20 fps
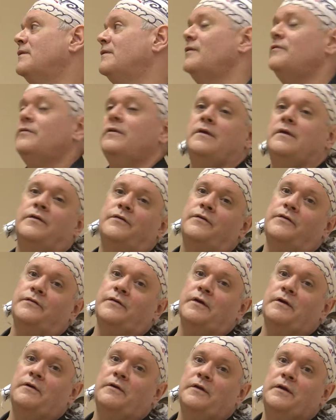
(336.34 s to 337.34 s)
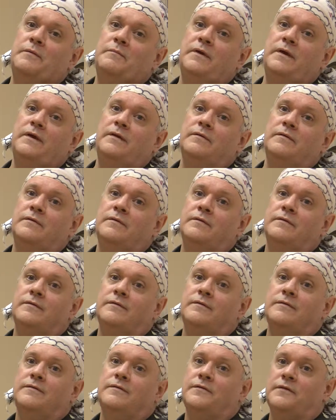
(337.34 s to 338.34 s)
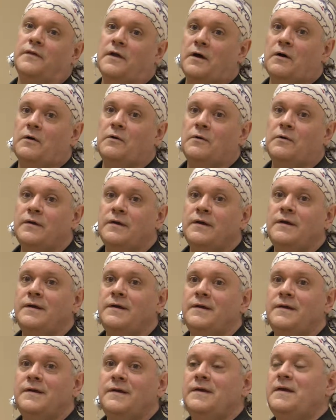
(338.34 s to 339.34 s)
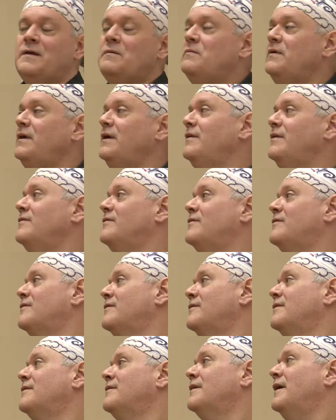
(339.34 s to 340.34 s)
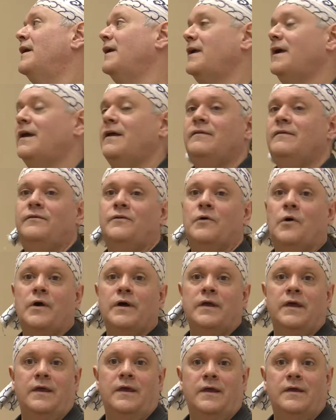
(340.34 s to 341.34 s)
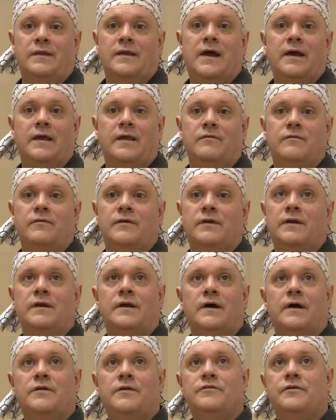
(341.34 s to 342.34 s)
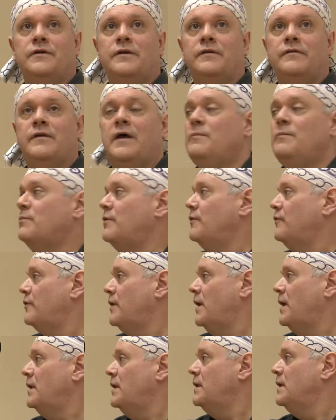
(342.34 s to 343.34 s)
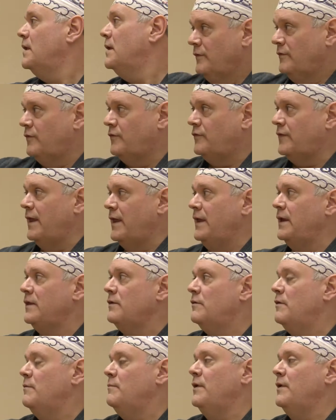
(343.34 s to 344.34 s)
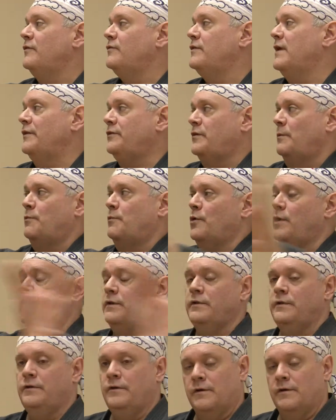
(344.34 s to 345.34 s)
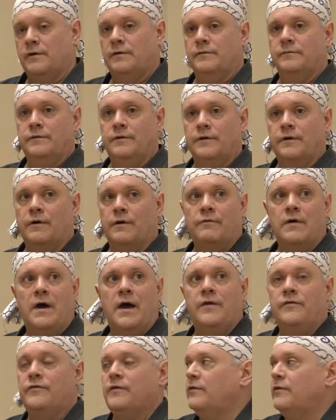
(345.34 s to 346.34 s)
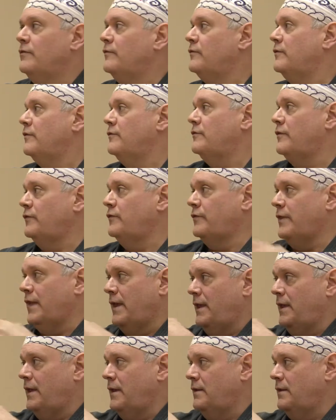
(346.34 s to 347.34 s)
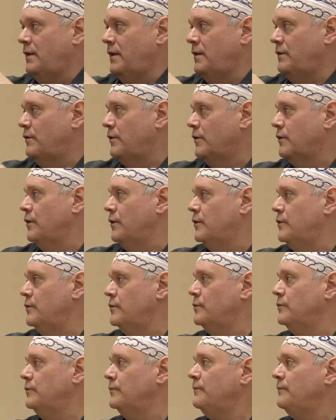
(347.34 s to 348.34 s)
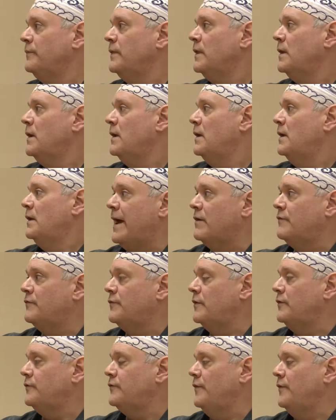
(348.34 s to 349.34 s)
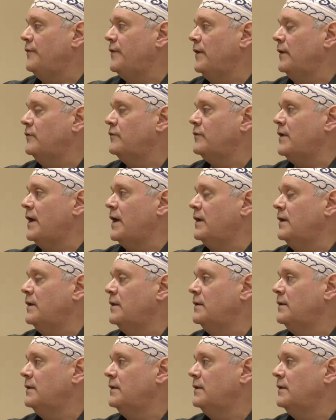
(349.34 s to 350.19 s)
doesn't necessarily mean slow. It means, again, dogging it, not giving it 110%. To stay ignorant means not to broaden your horizons, to stay in your cocoon. Act first and think second.